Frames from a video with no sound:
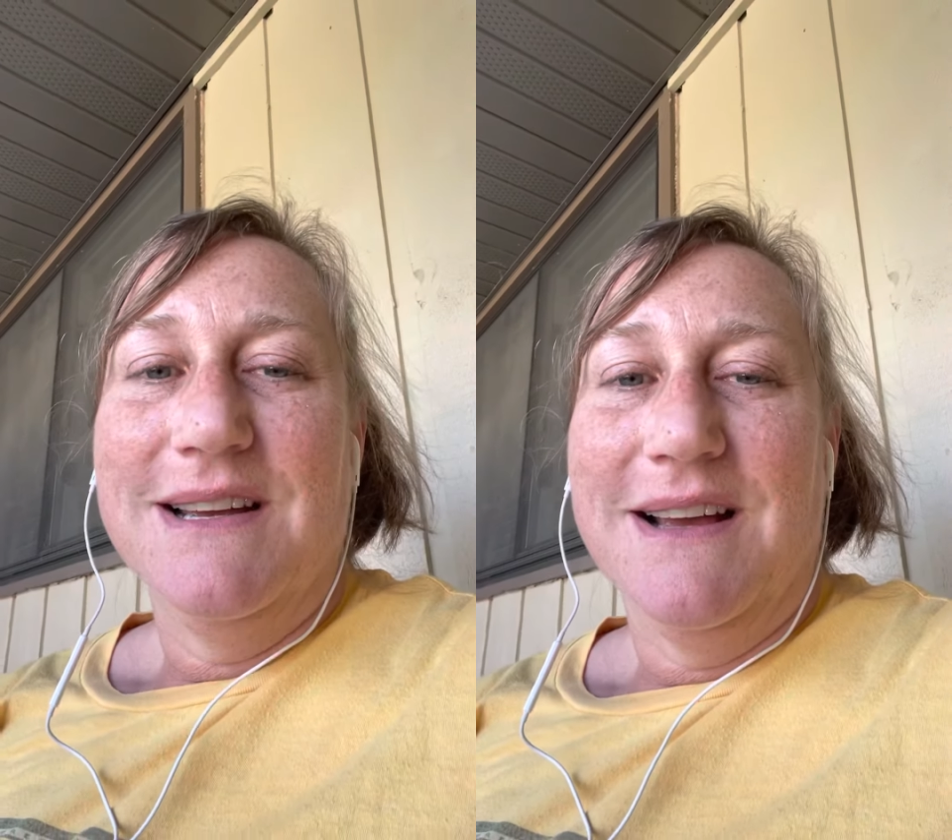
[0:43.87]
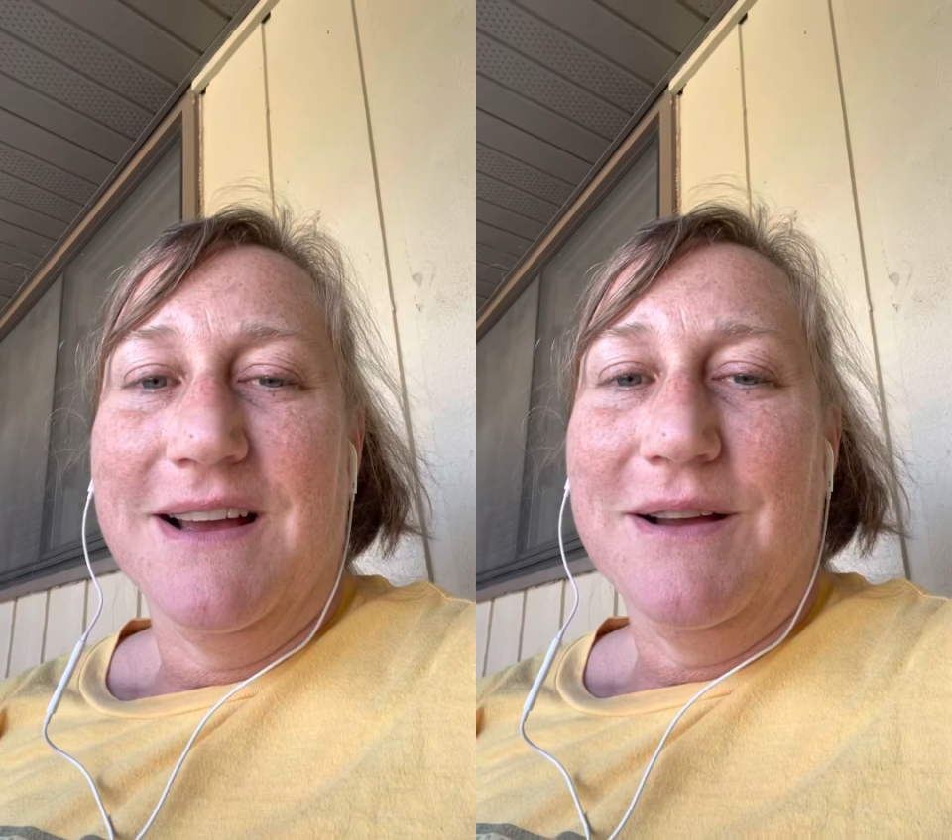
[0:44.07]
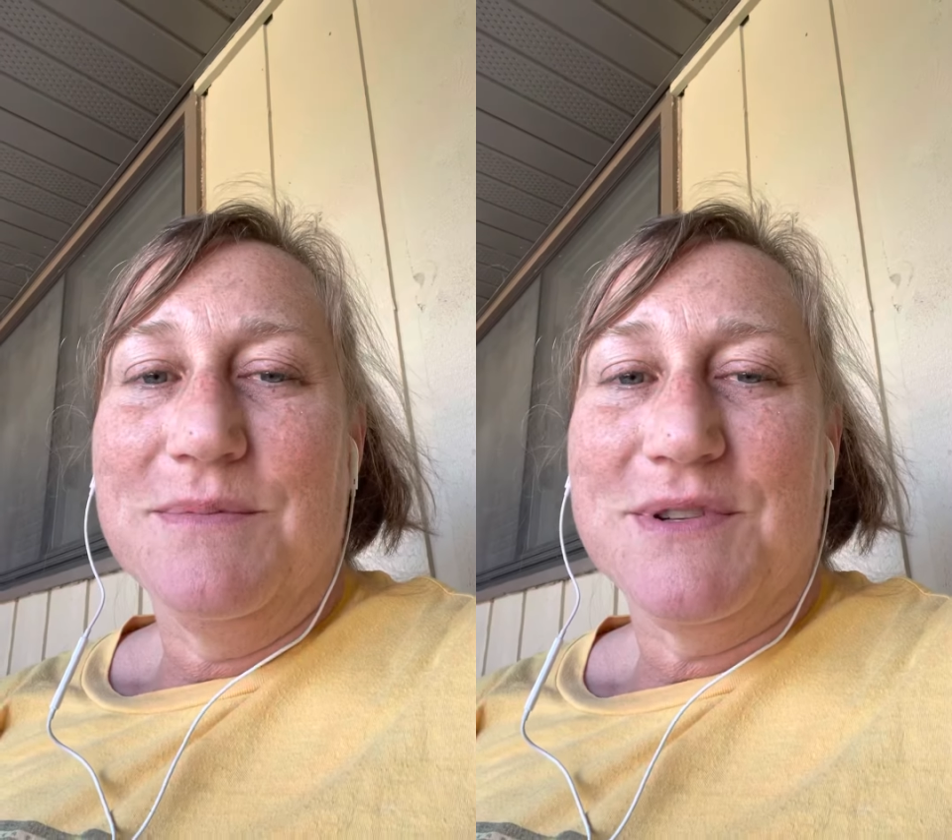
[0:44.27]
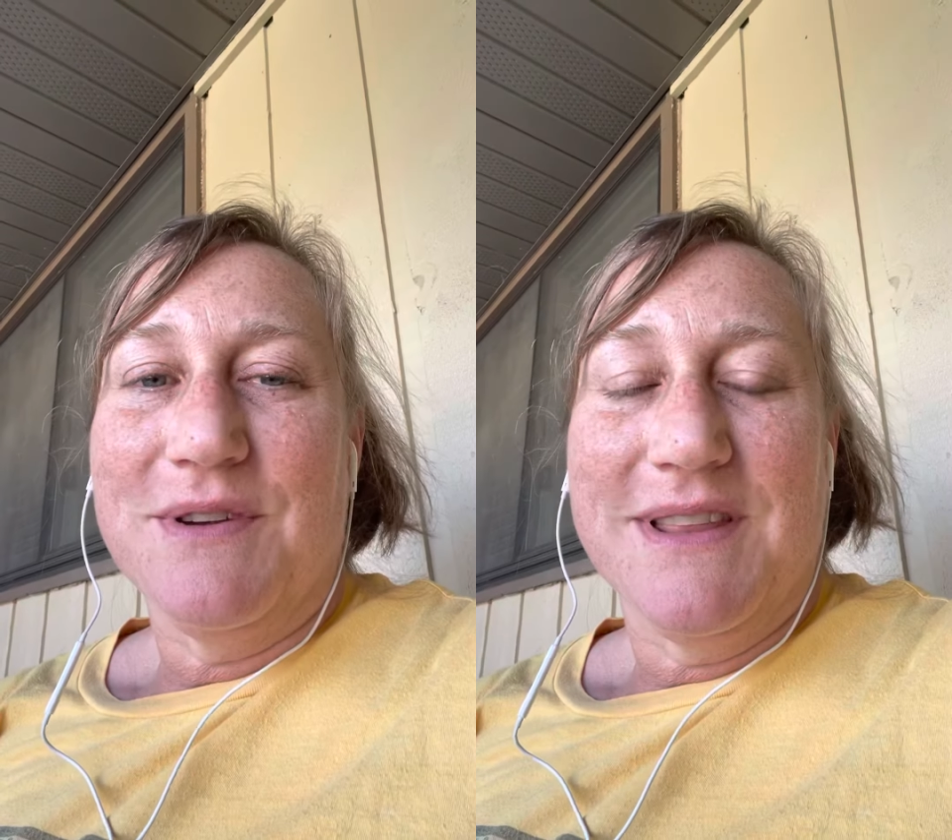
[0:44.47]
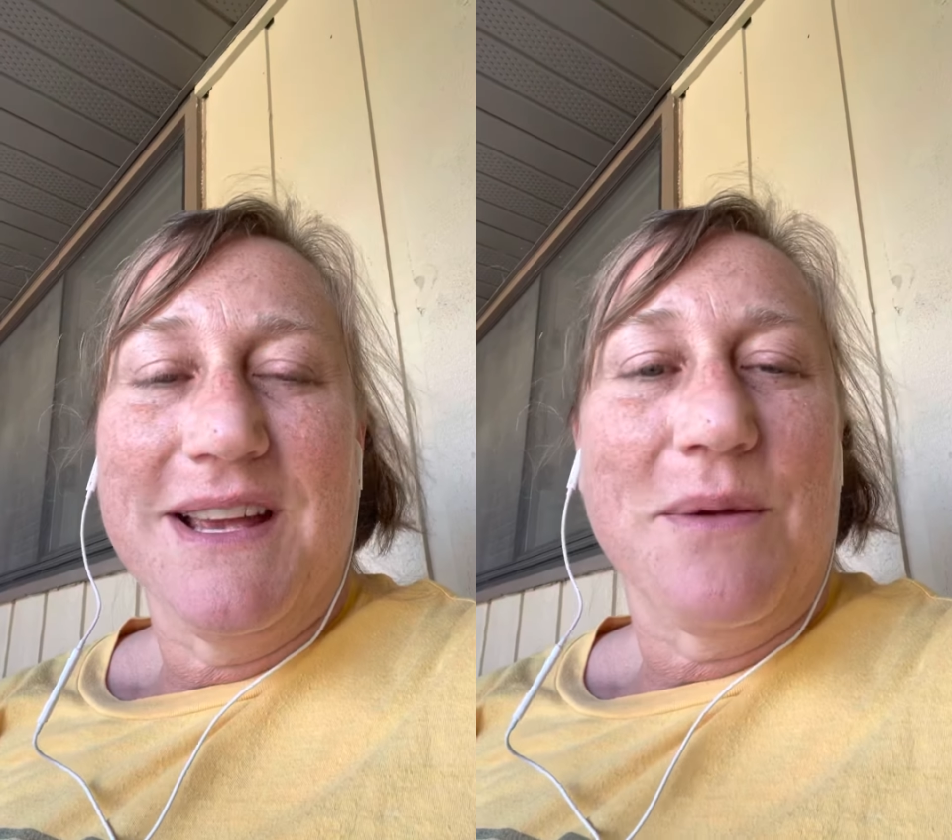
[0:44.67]
Um, so I
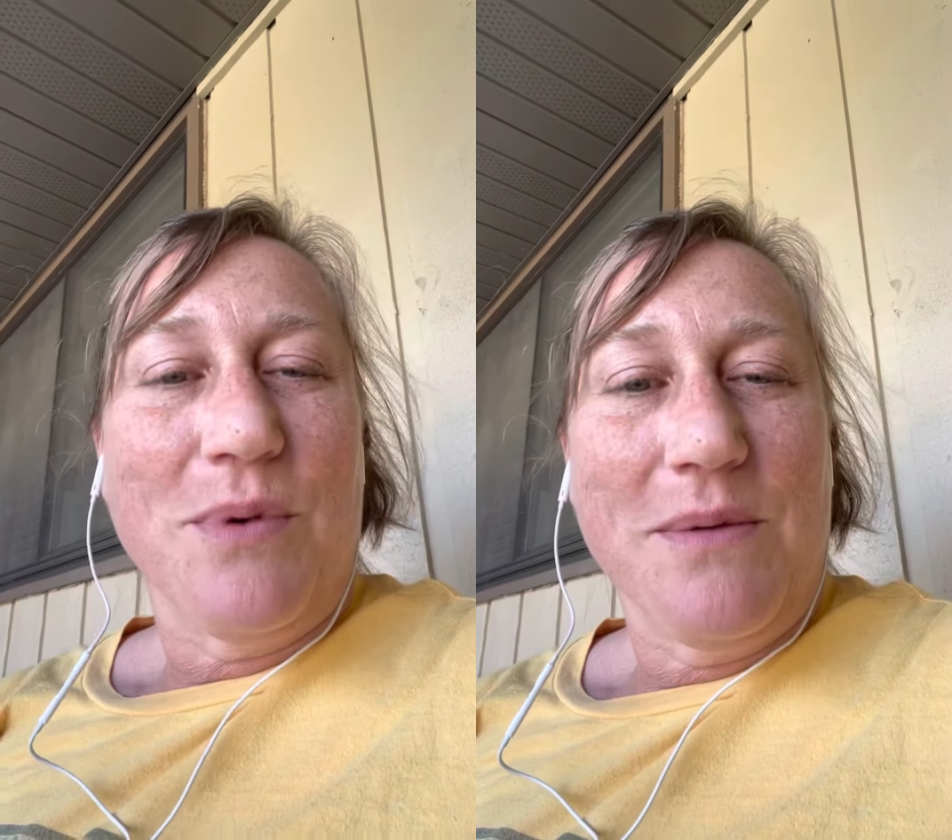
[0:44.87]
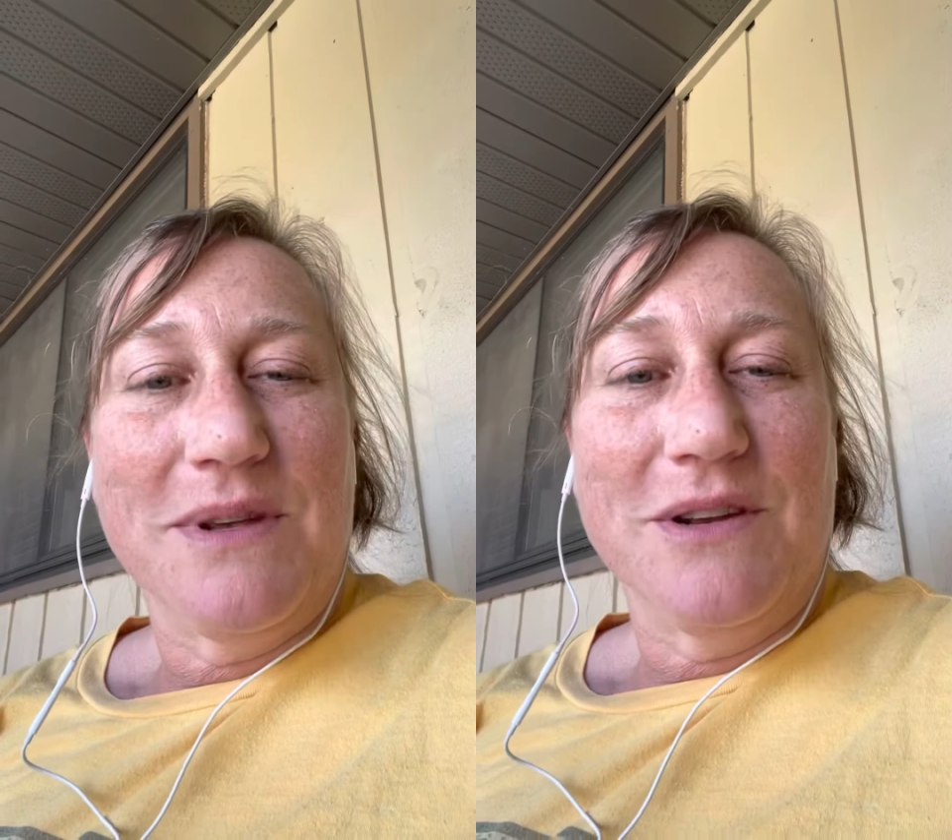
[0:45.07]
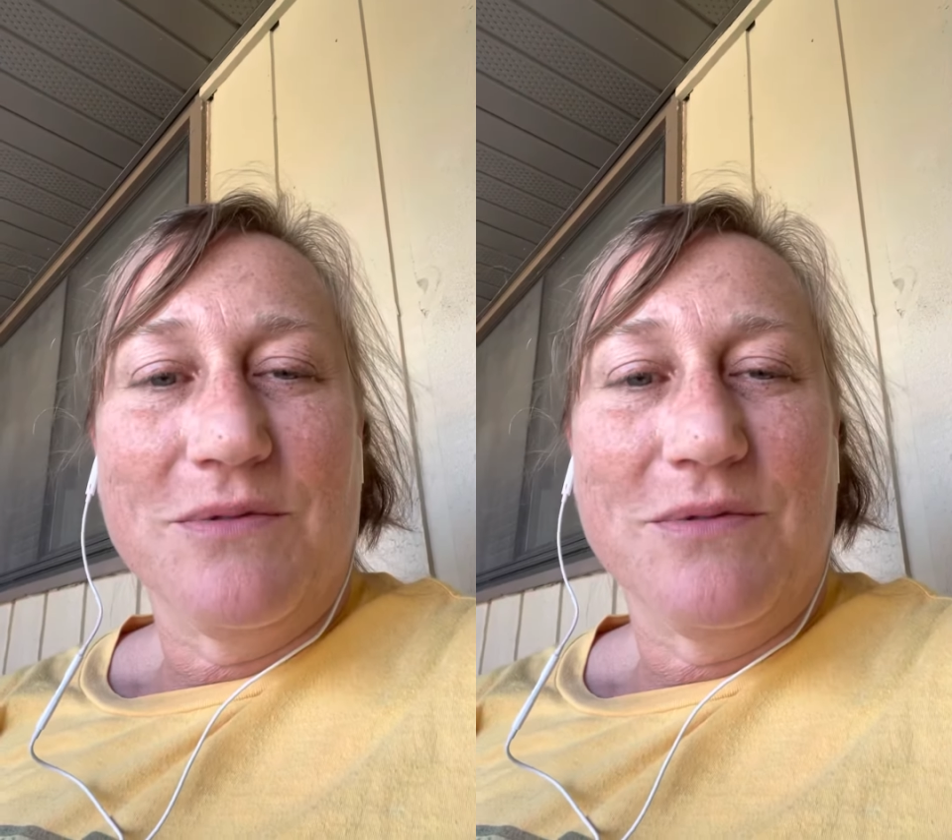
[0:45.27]
think I'm probably going to